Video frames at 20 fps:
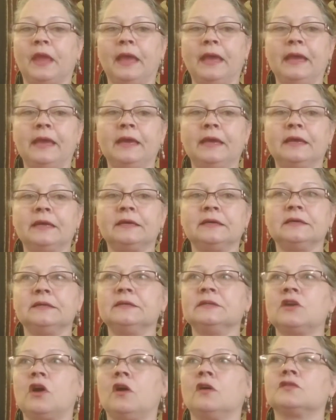
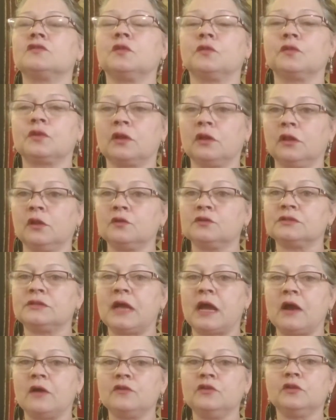And also to close
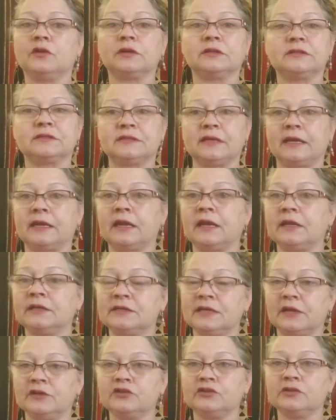down, you can set an
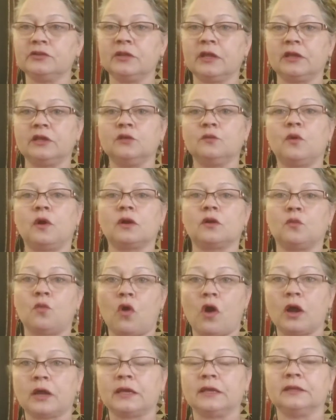intention that you want to
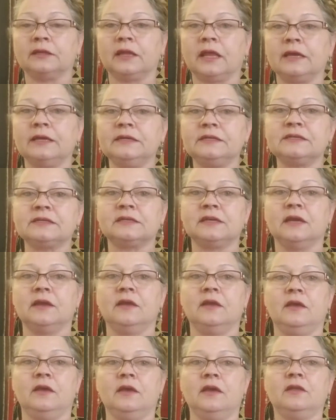walk in light,
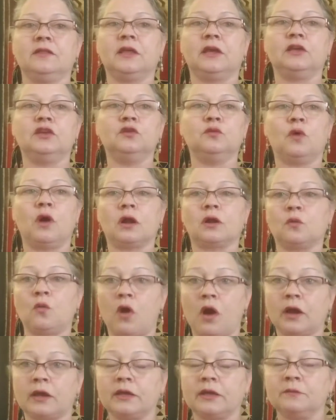that you want to
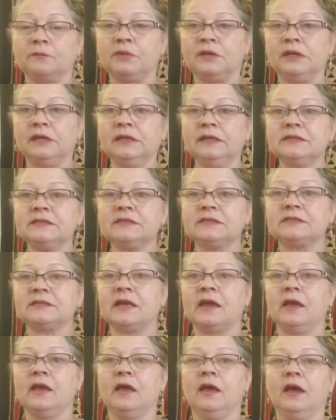walk in peace.
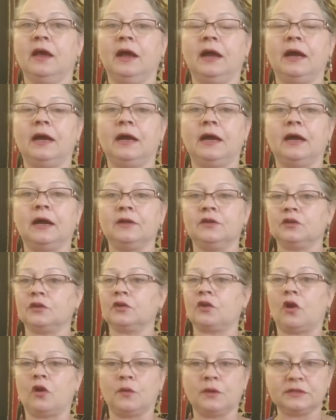You
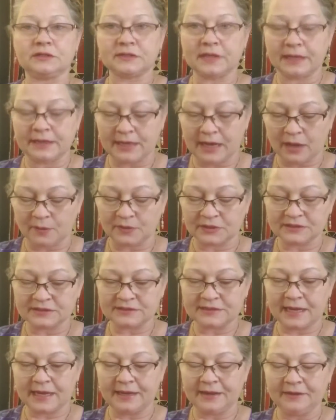can always say
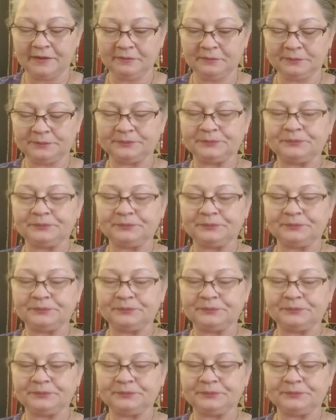namaste.